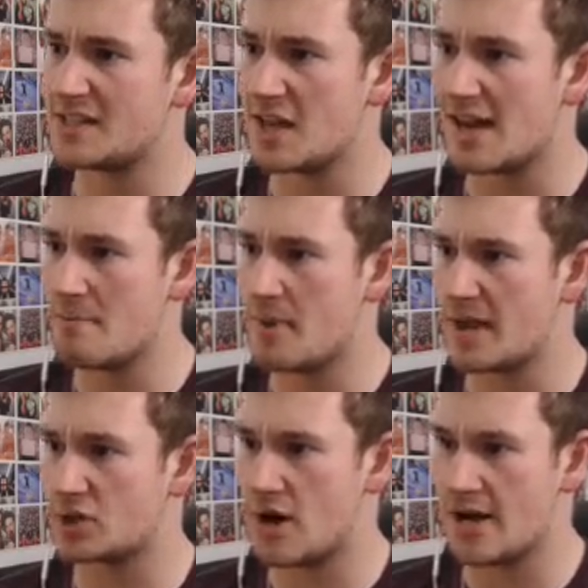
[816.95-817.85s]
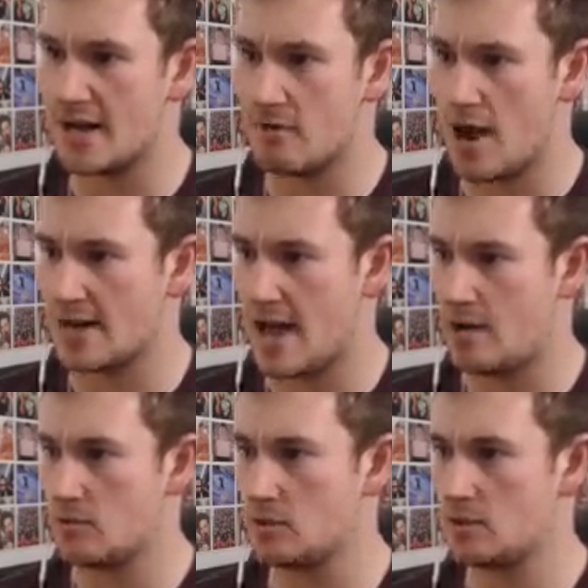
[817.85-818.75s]
is Olympic training right
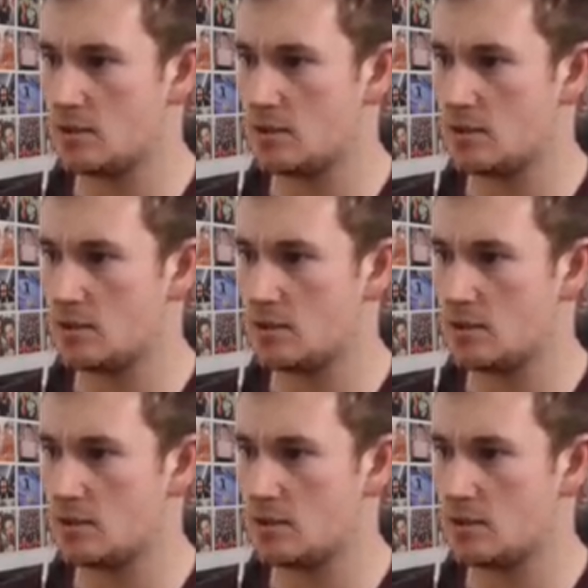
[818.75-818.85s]
now.